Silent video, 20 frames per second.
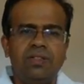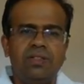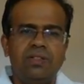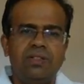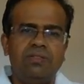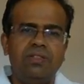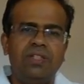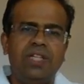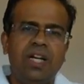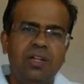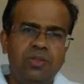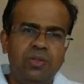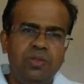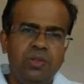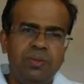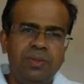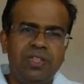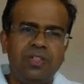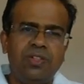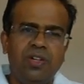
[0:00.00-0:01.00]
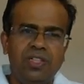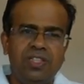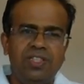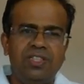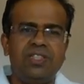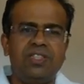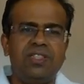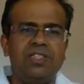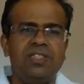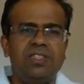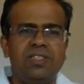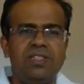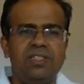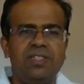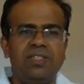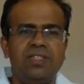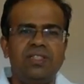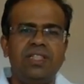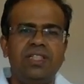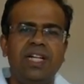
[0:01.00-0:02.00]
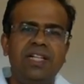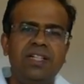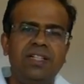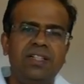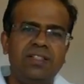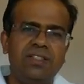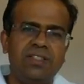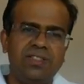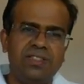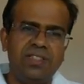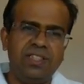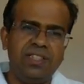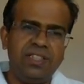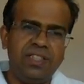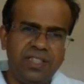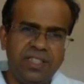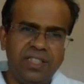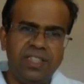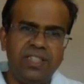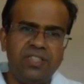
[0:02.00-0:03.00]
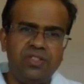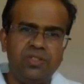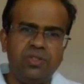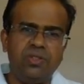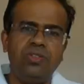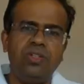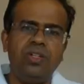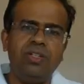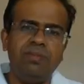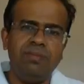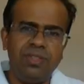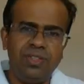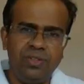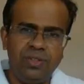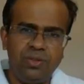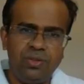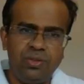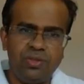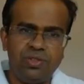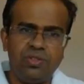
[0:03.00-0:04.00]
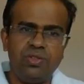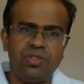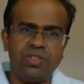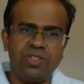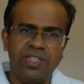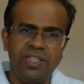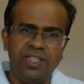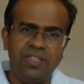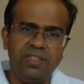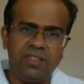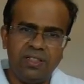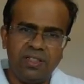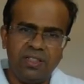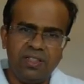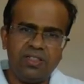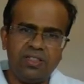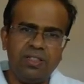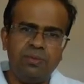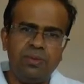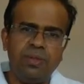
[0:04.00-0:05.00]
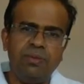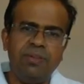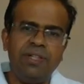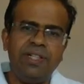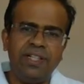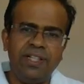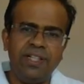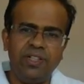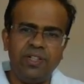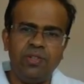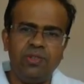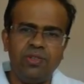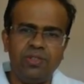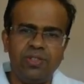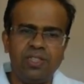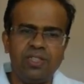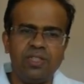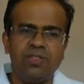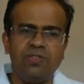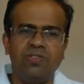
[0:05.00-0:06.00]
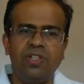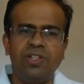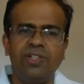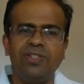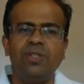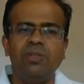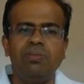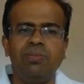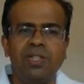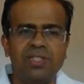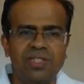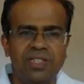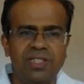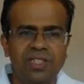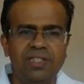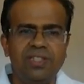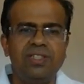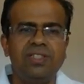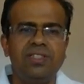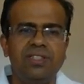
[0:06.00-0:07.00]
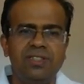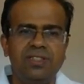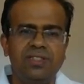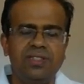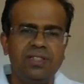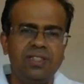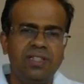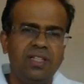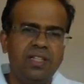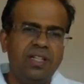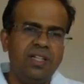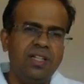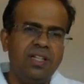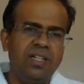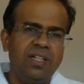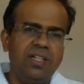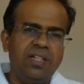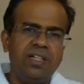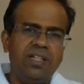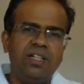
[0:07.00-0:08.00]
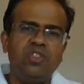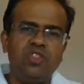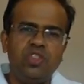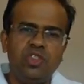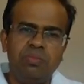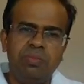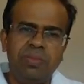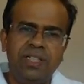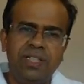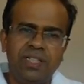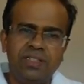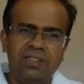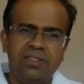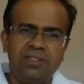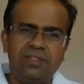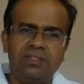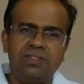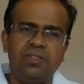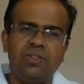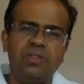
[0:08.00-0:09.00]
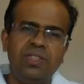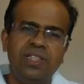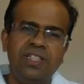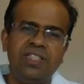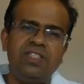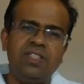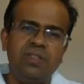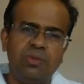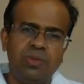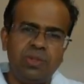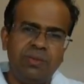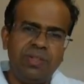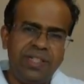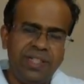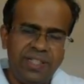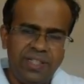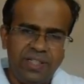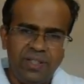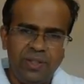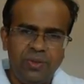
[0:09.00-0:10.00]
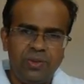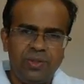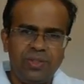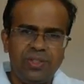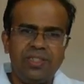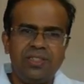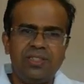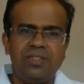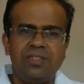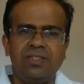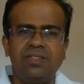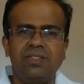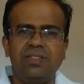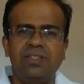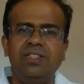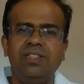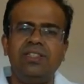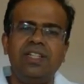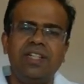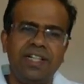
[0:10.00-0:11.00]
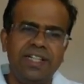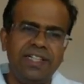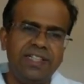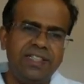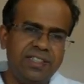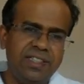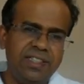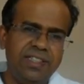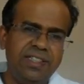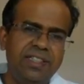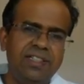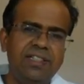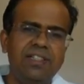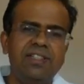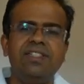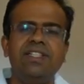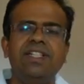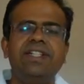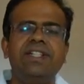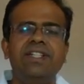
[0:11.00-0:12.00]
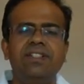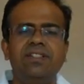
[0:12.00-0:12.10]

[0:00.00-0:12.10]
We have to be cautious that CEA should not be used to screen asymptomatic individuals for neoplastic disease. It should be done only in symptomatic individuals in the right clinical setting.